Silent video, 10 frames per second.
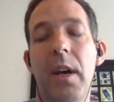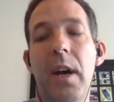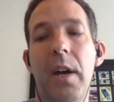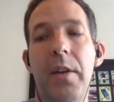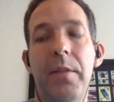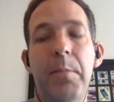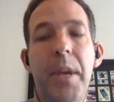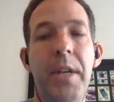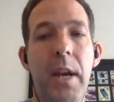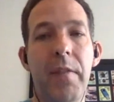I'd
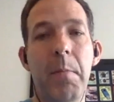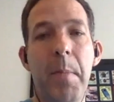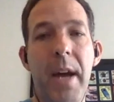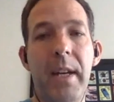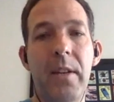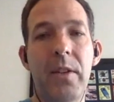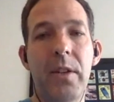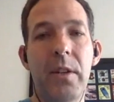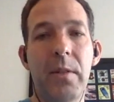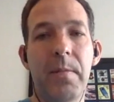PDF them back
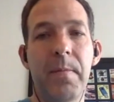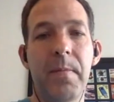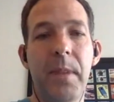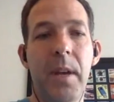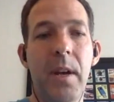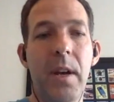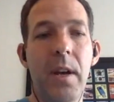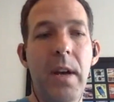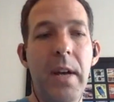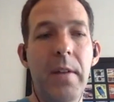into
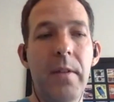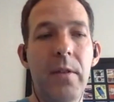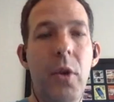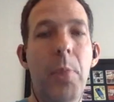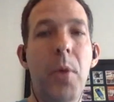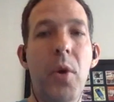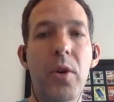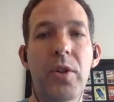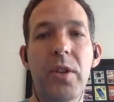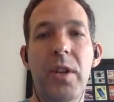
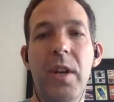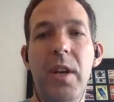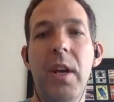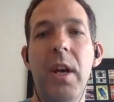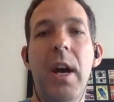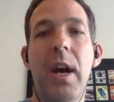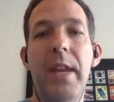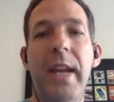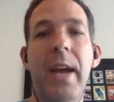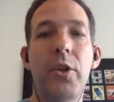Dropbox, and
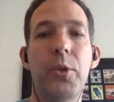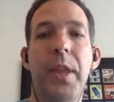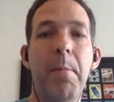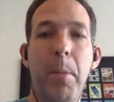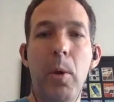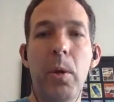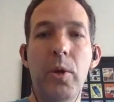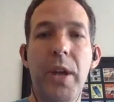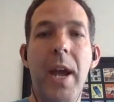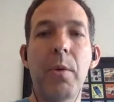the accountants would then pull
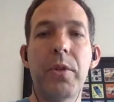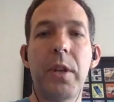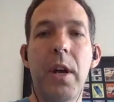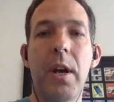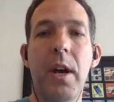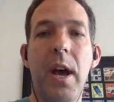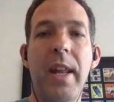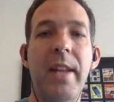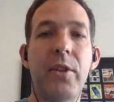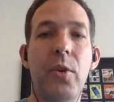those out
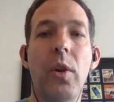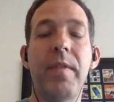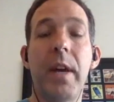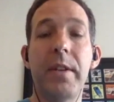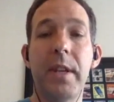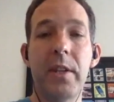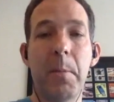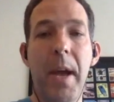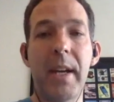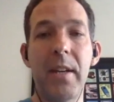and enter all of that data
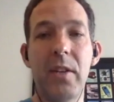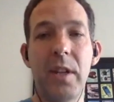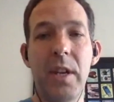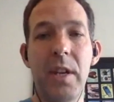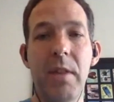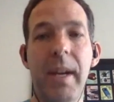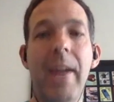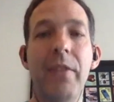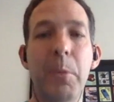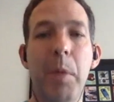back into the
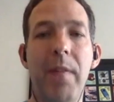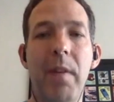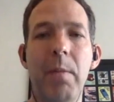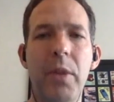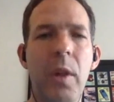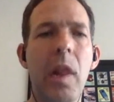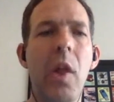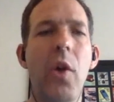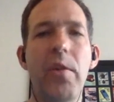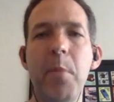accounting platform. So a
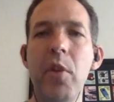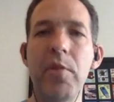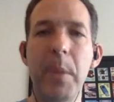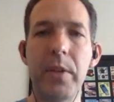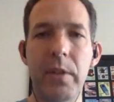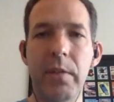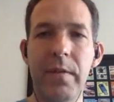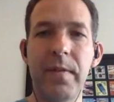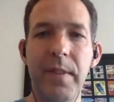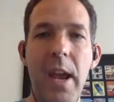lot of movement
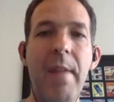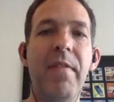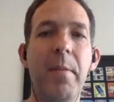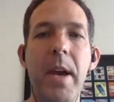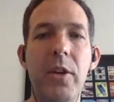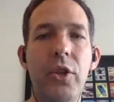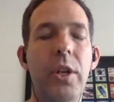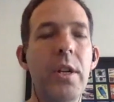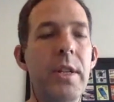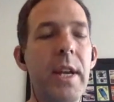of
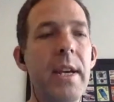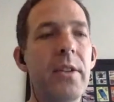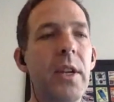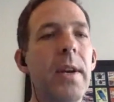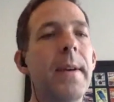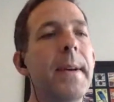information and data.